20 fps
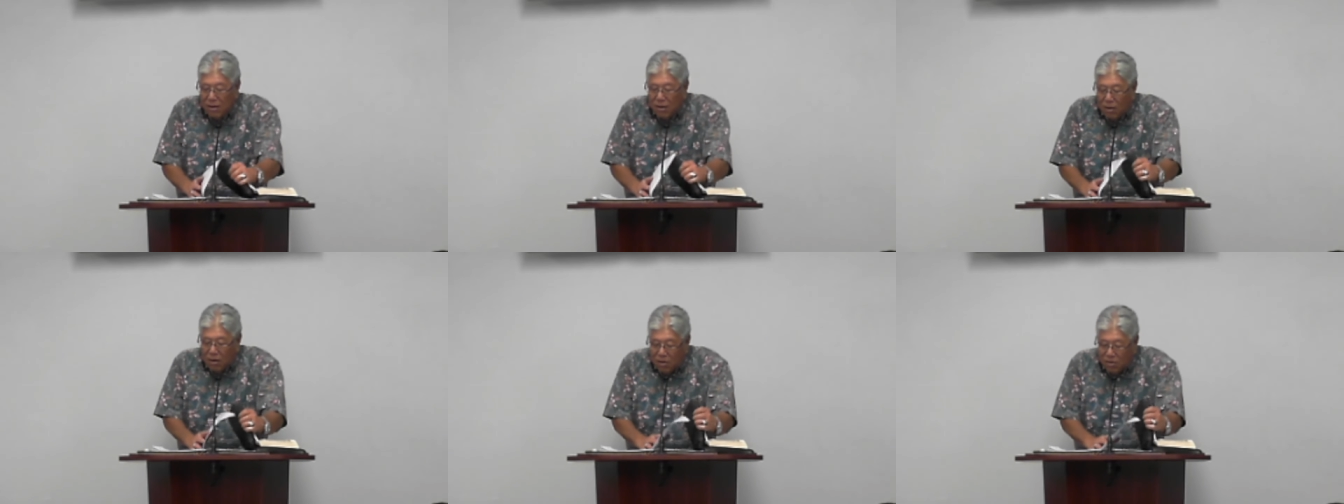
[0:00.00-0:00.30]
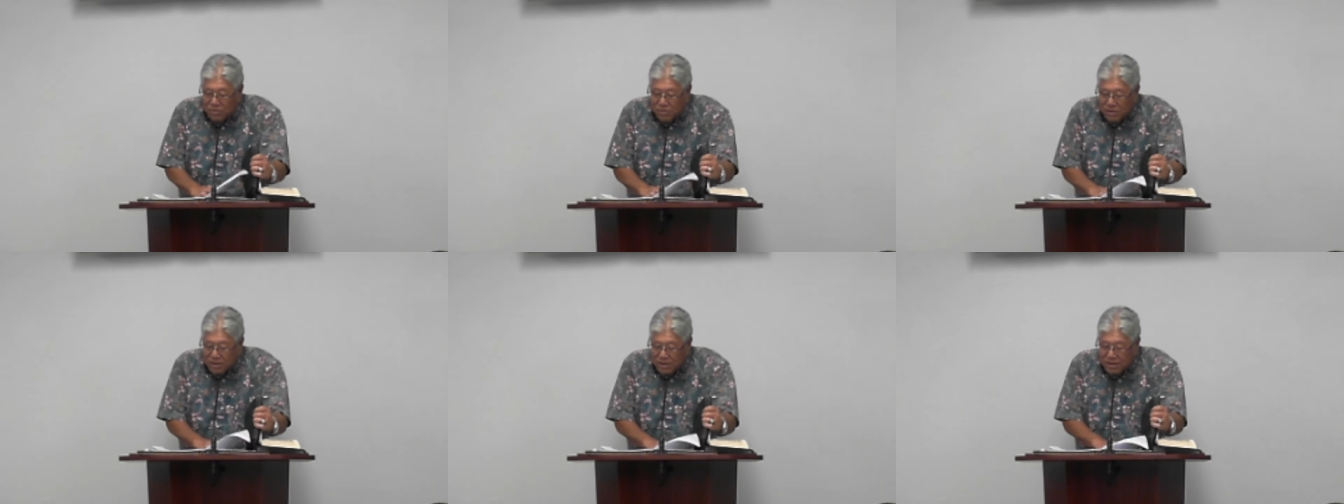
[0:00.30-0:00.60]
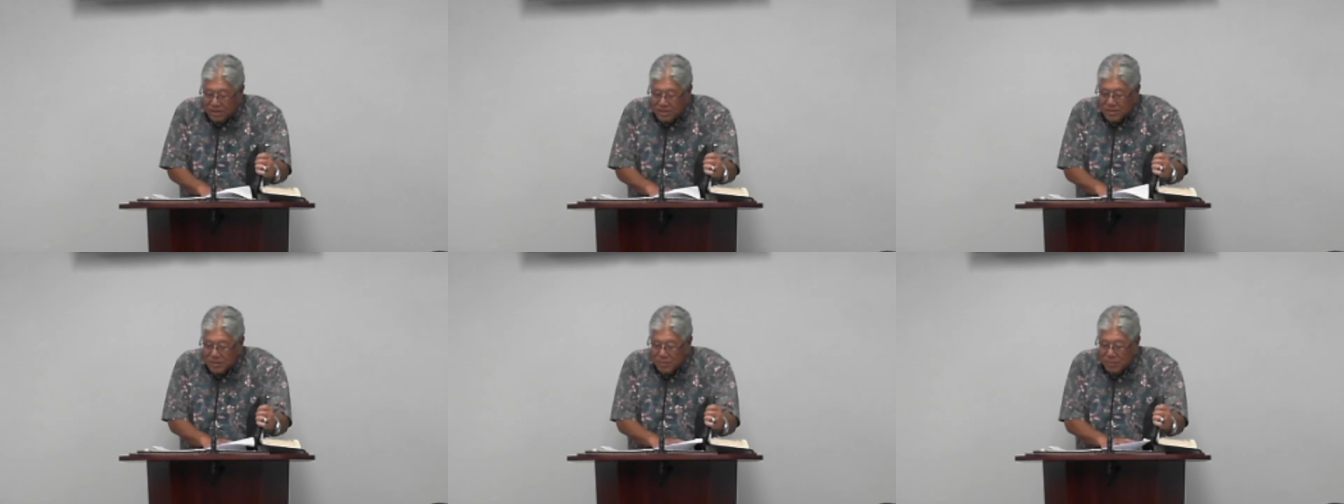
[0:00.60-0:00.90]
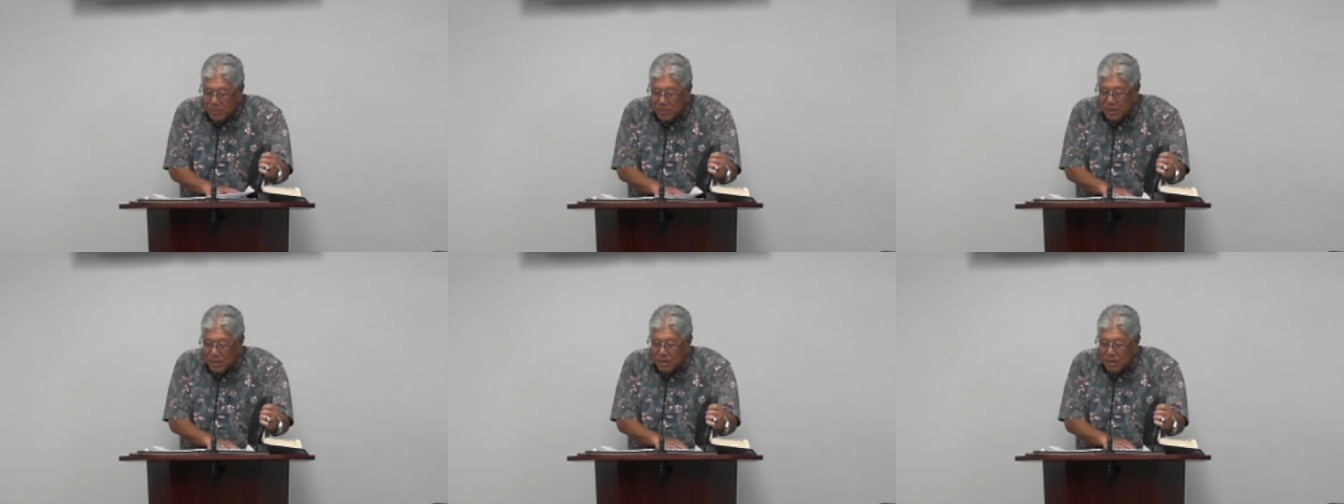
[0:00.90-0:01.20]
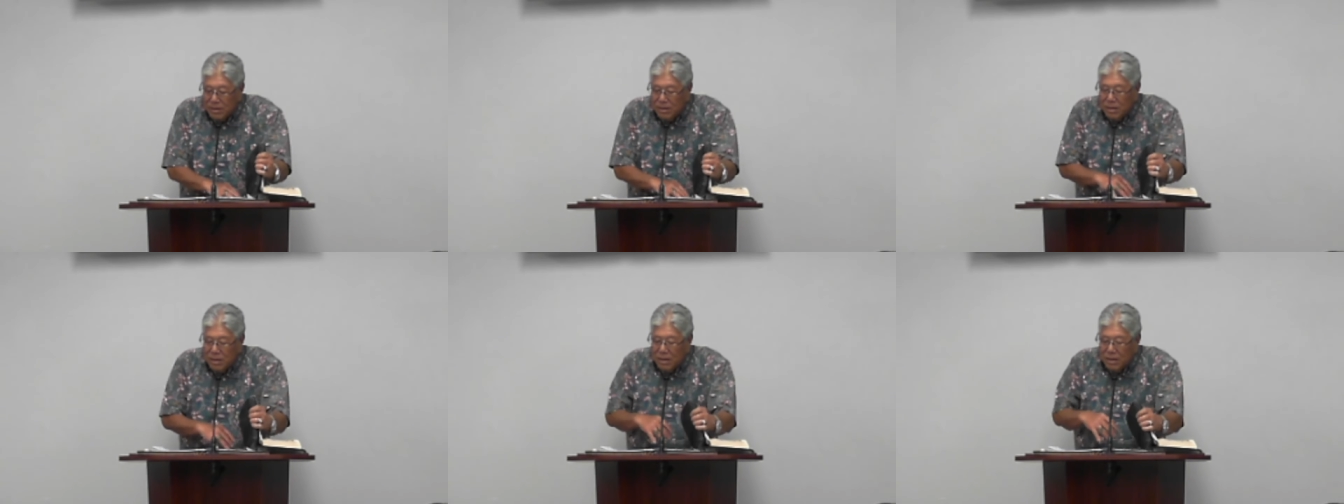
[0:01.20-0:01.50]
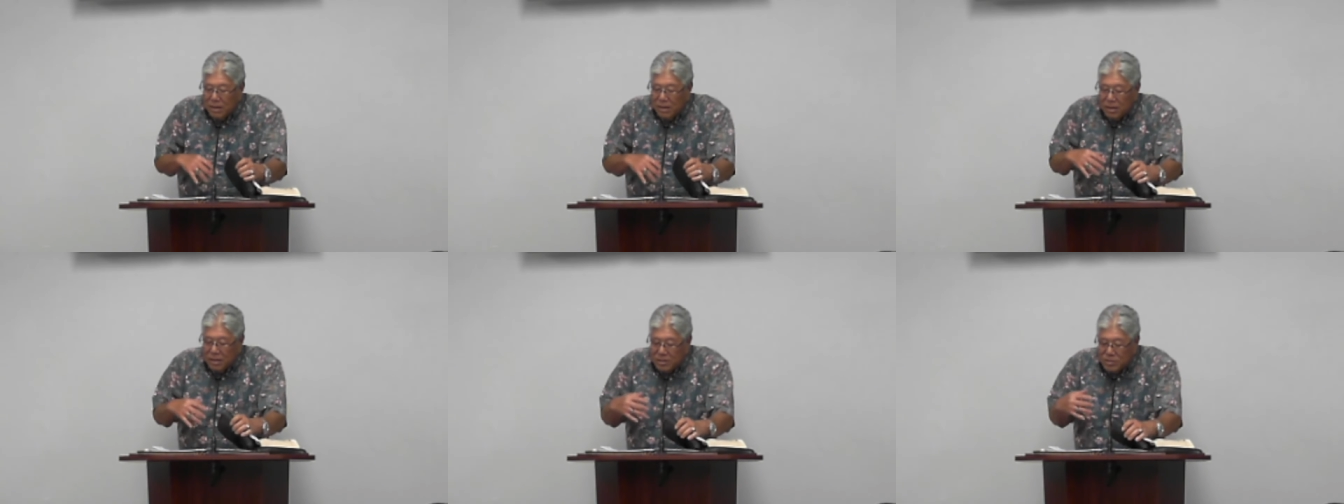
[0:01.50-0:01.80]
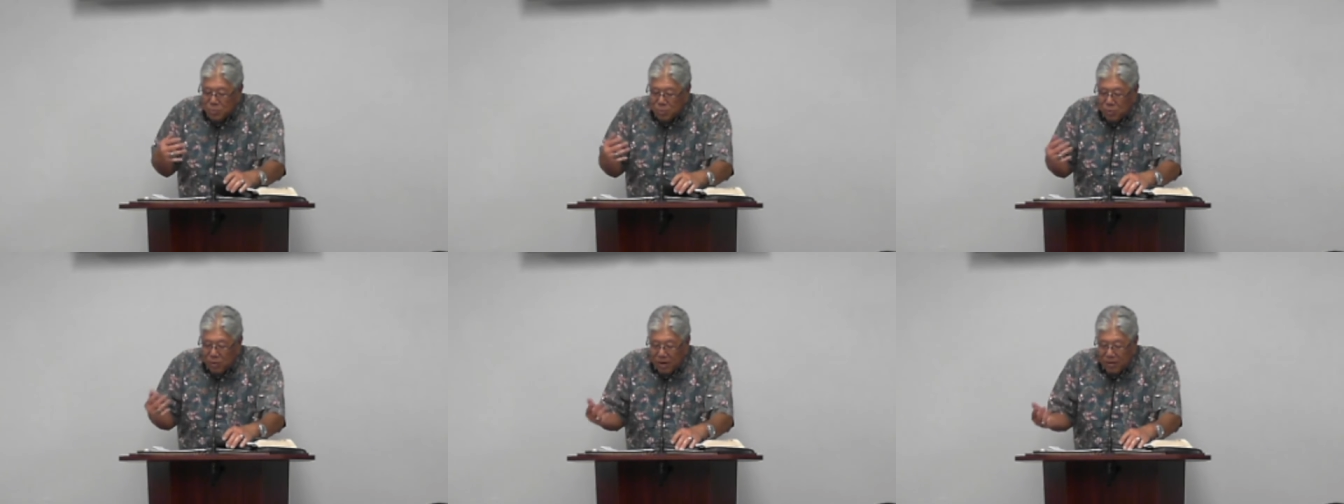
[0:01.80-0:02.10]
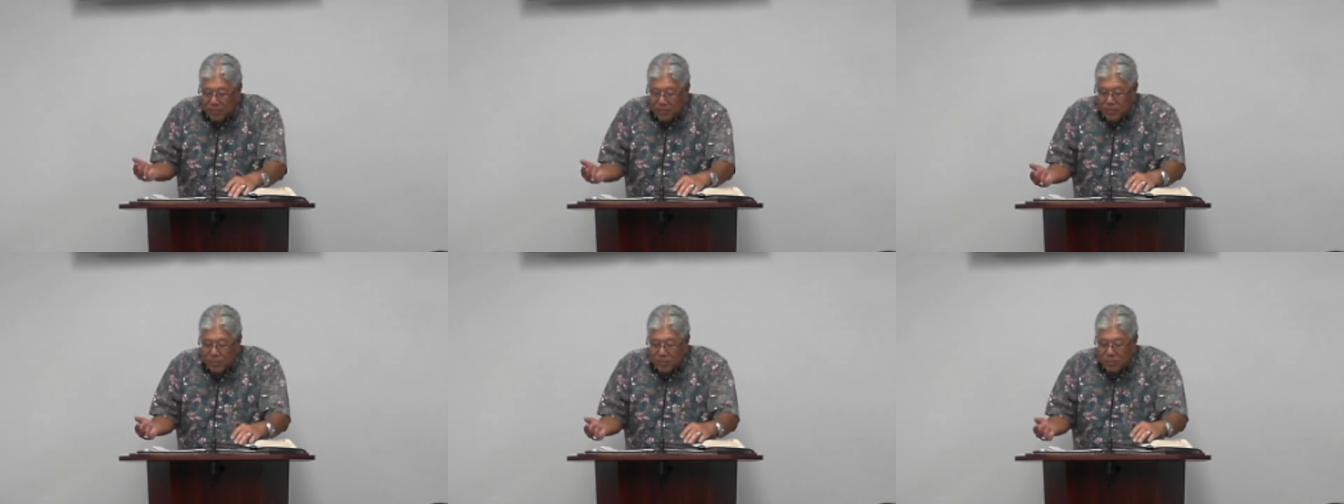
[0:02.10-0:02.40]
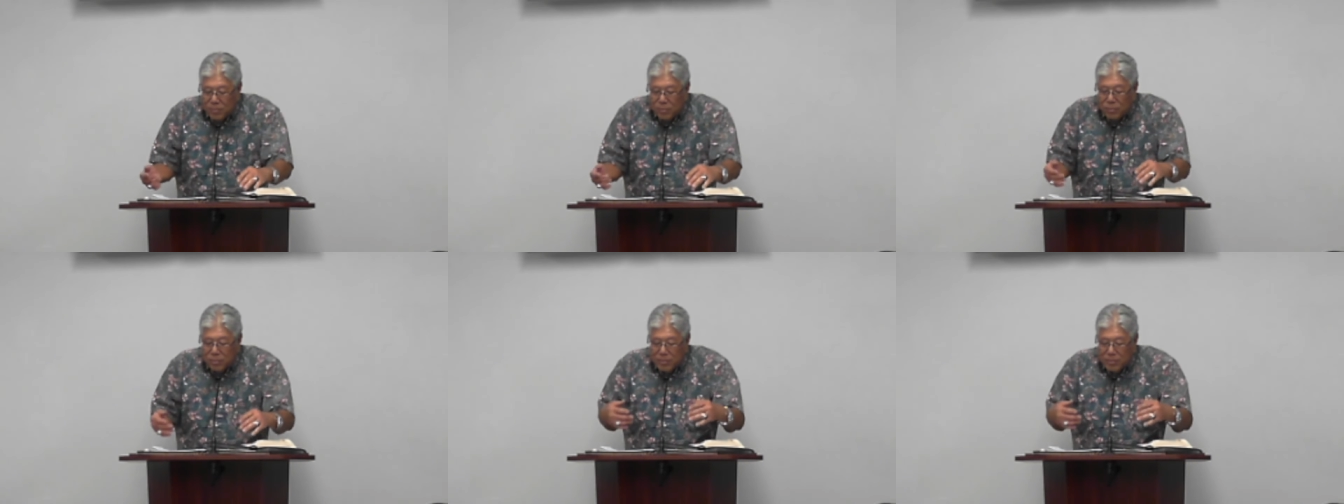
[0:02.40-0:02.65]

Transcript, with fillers: all the discipline is profitable,